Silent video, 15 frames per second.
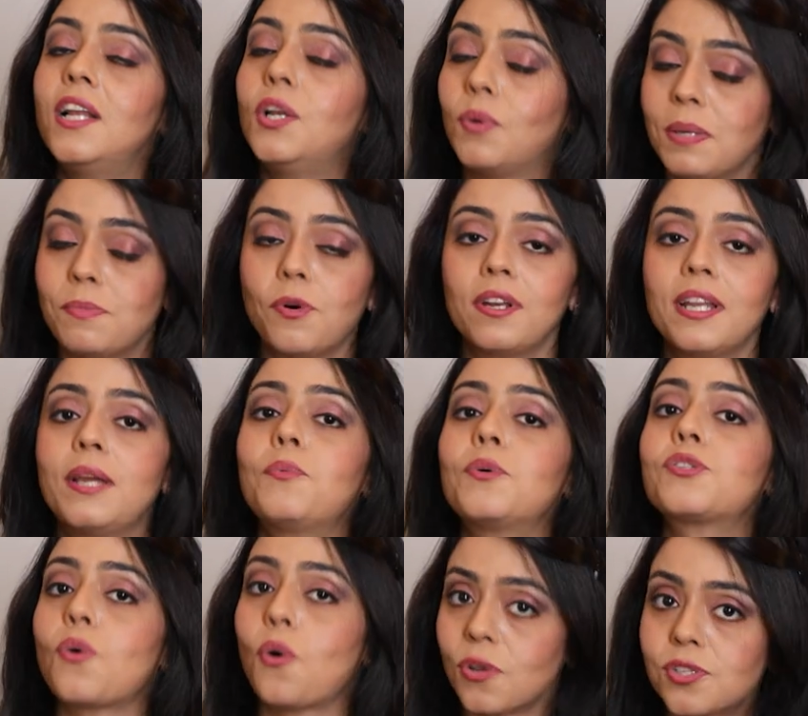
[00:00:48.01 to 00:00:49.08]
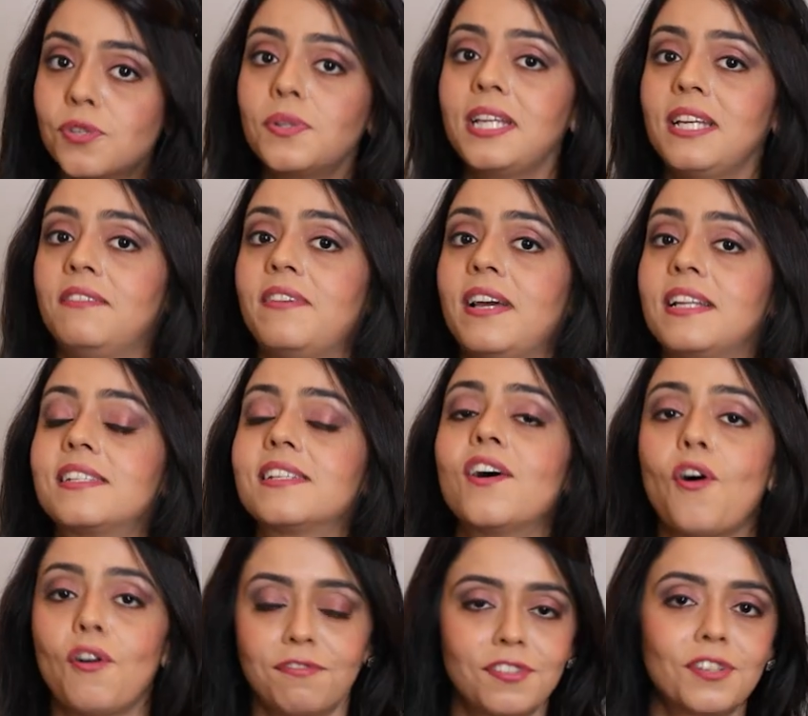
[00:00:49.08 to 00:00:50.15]
Louis Moinet was also the inventor
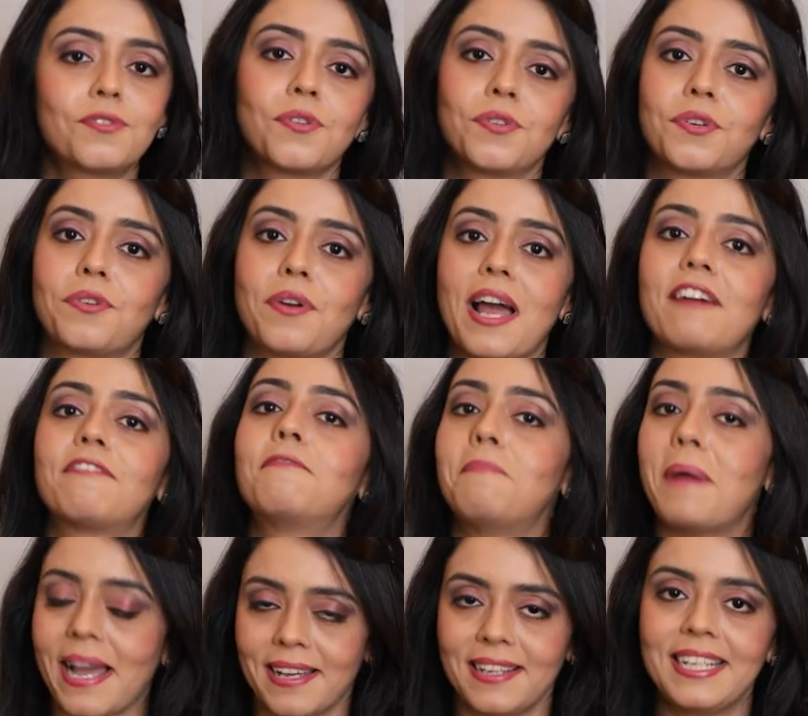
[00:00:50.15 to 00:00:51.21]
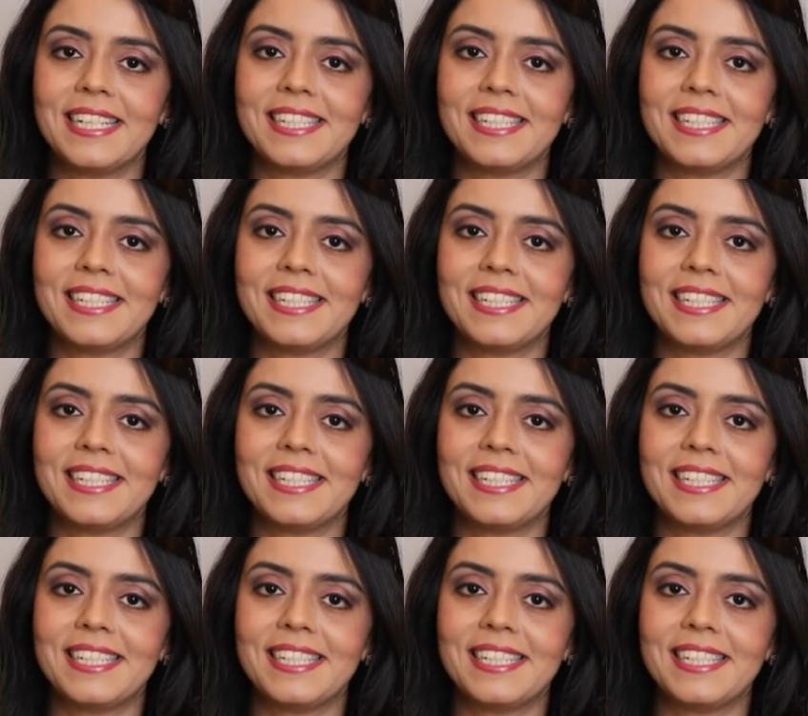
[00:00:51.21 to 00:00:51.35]
of the chronograph back in